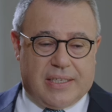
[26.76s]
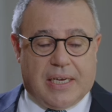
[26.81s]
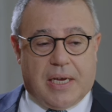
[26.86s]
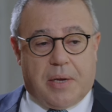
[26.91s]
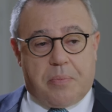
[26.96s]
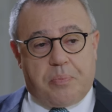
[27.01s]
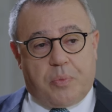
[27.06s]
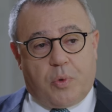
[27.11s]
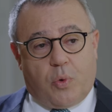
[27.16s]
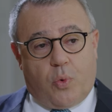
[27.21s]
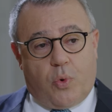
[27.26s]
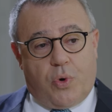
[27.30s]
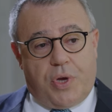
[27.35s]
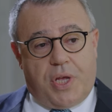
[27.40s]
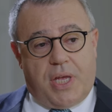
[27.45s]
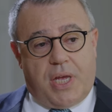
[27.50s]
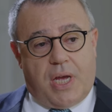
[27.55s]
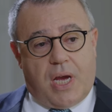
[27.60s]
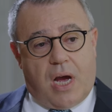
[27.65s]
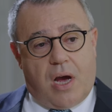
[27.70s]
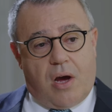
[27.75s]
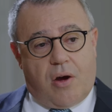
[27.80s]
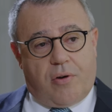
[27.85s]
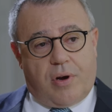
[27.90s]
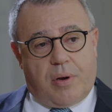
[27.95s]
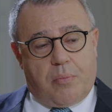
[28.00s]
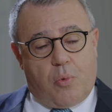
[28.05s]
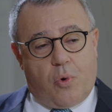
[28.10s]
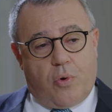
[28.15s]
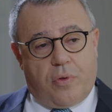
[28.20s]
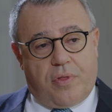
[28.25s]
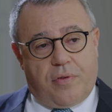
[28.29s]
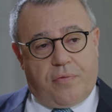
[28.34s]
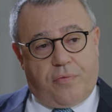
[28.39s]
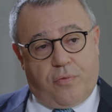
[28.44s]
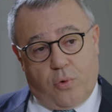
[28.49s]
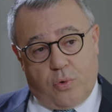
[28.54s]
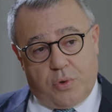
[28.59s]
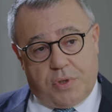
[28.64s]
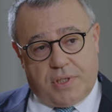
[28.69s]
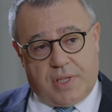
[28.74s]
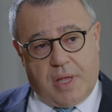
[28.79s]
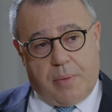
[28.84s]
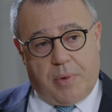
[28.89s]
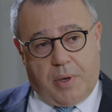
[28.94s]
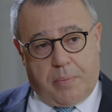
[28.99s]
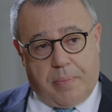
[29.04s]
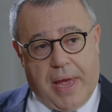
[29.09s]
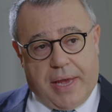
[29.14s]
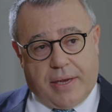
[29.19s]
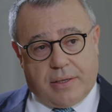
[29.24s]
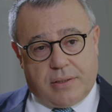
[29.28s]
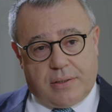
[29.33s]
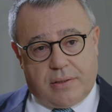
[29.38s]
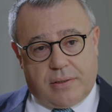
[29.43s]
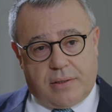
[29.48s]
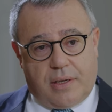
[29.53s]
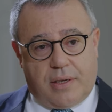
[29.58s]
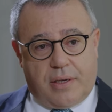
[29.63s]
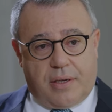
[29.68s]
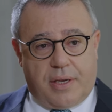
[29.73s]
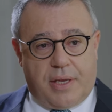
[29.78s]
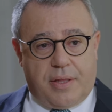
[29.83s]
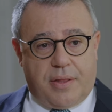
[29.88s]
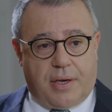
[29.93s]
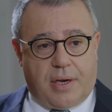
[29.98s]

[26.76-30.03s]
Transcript: Um, we are among the four systemic banks uh, in the